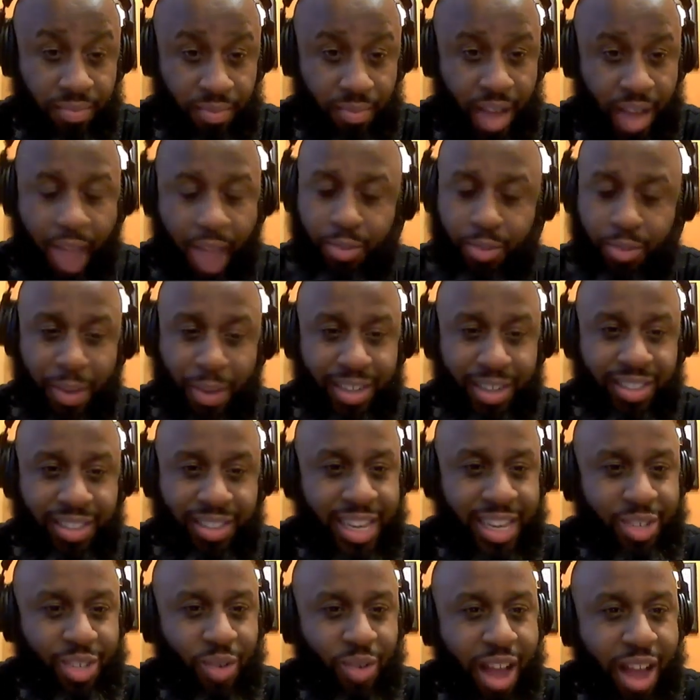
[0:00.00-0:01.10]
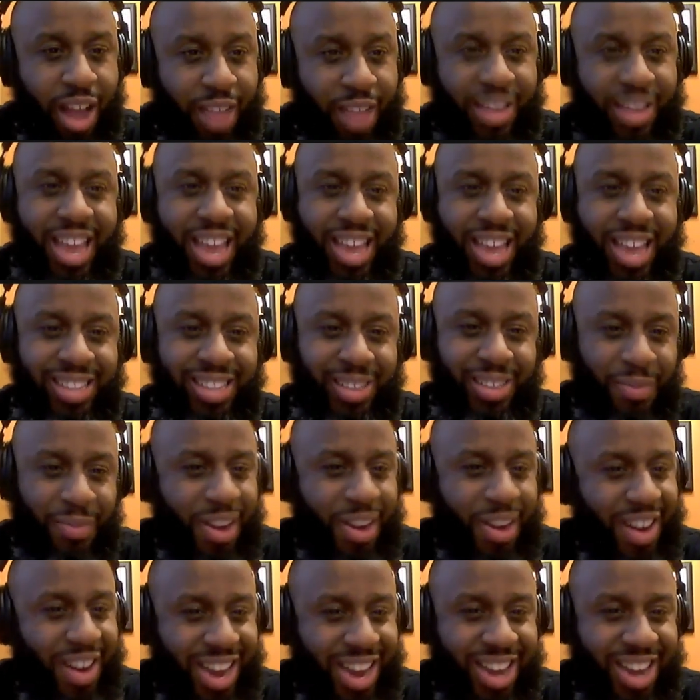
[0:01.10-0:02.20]
was about to say draft. It's a
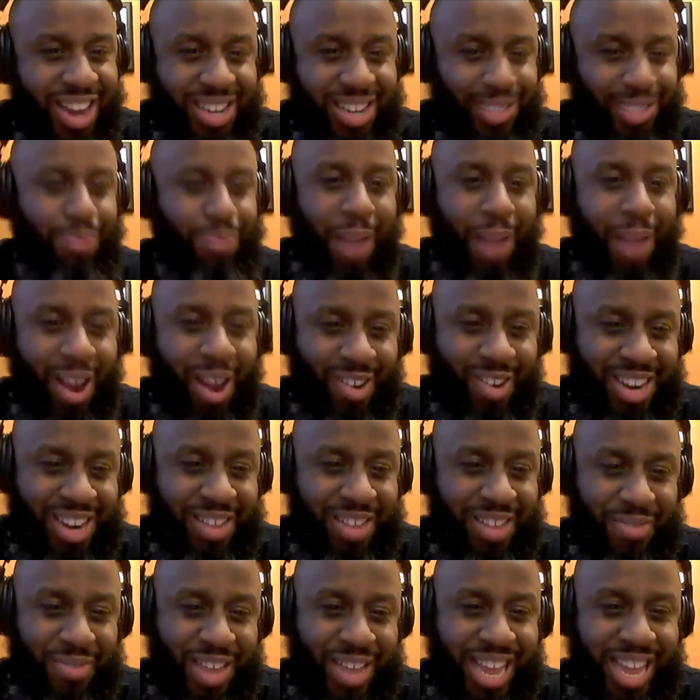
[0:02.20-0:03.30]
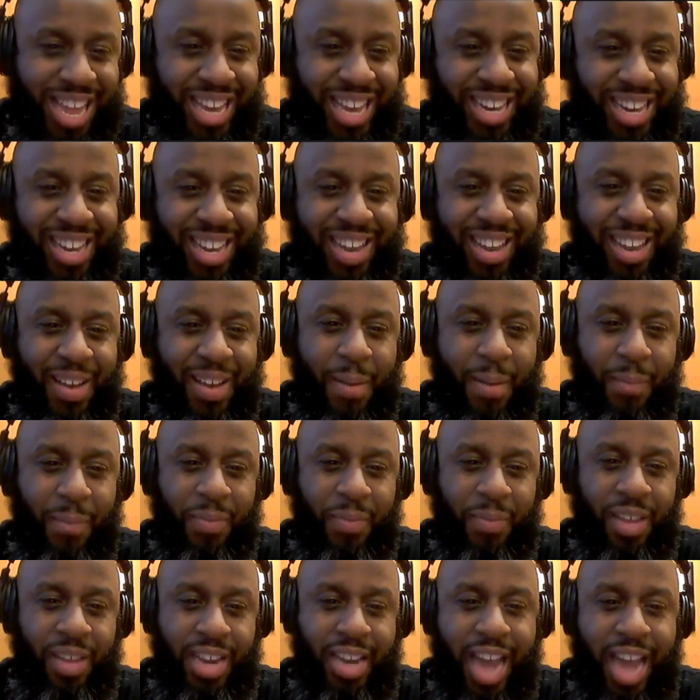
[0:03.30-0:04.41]
very uninspiring event.
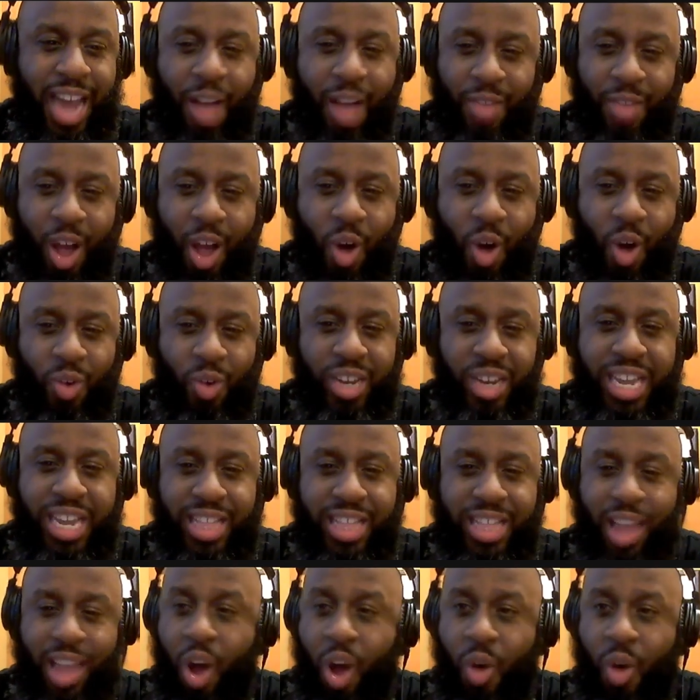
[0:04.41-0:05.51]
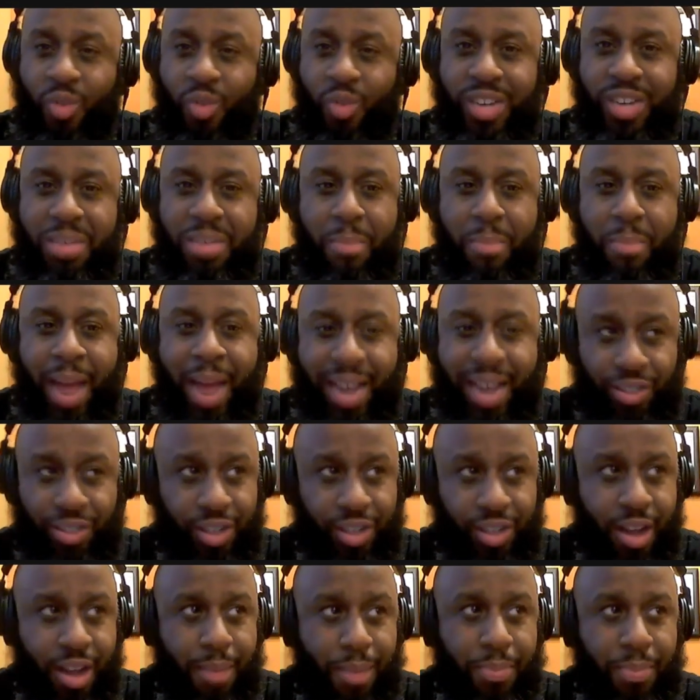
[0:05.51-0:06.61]
Now, the only
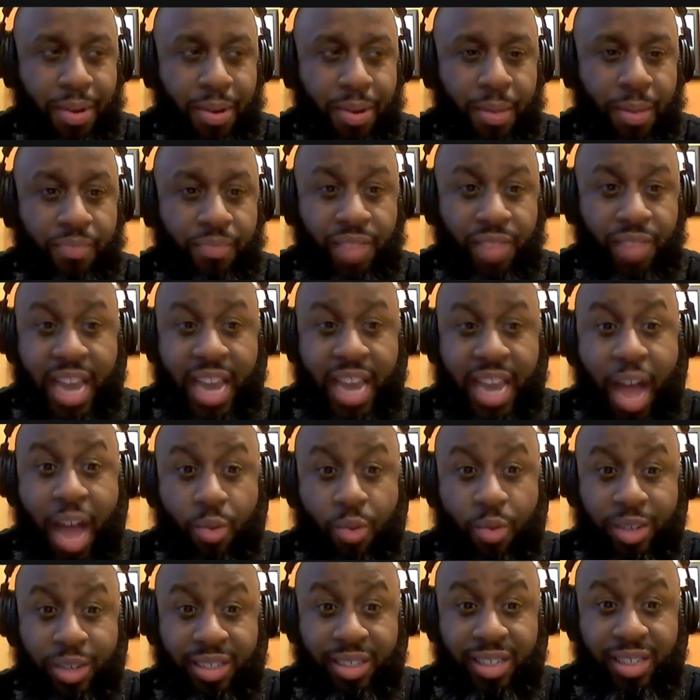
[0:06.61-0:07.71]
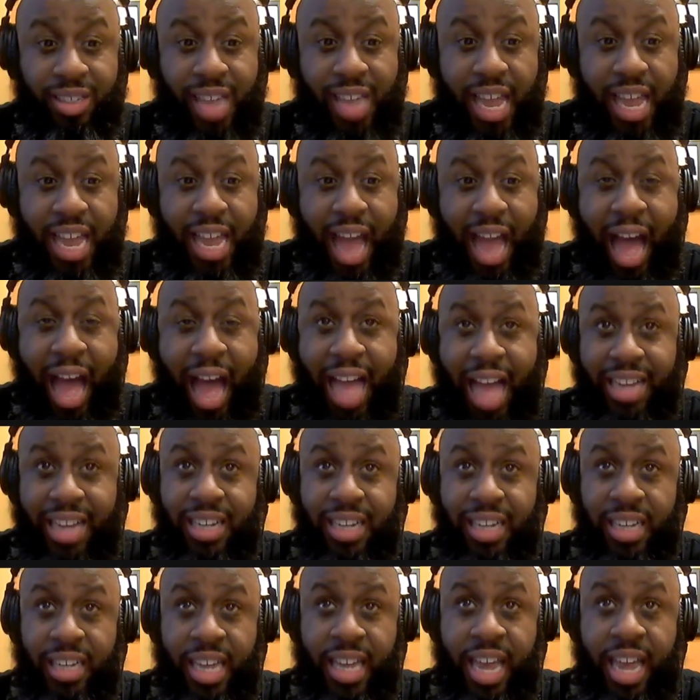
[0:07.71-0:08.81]
matchup that I would say I
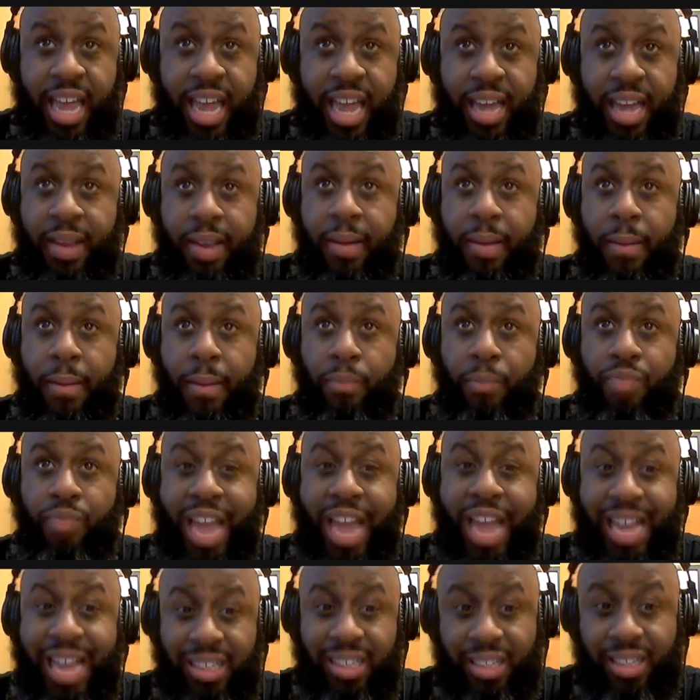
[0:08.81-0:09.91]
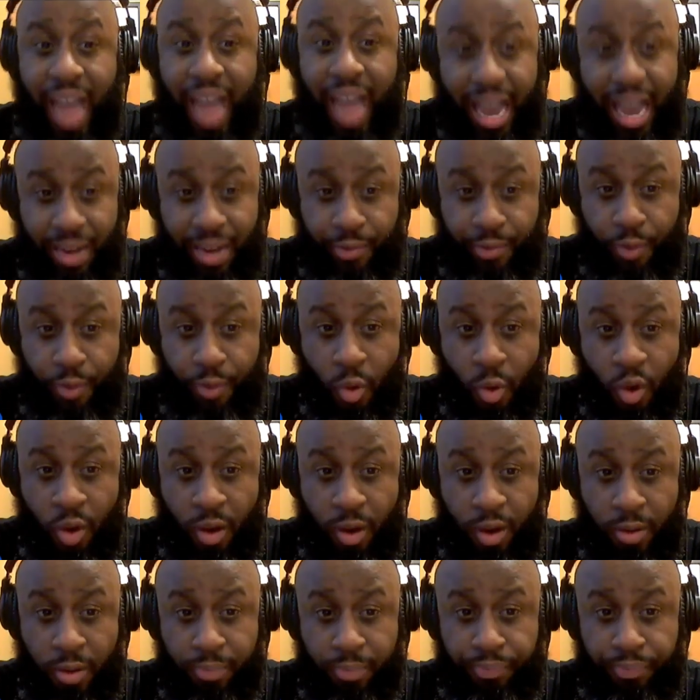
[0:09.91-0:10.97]
could get excited for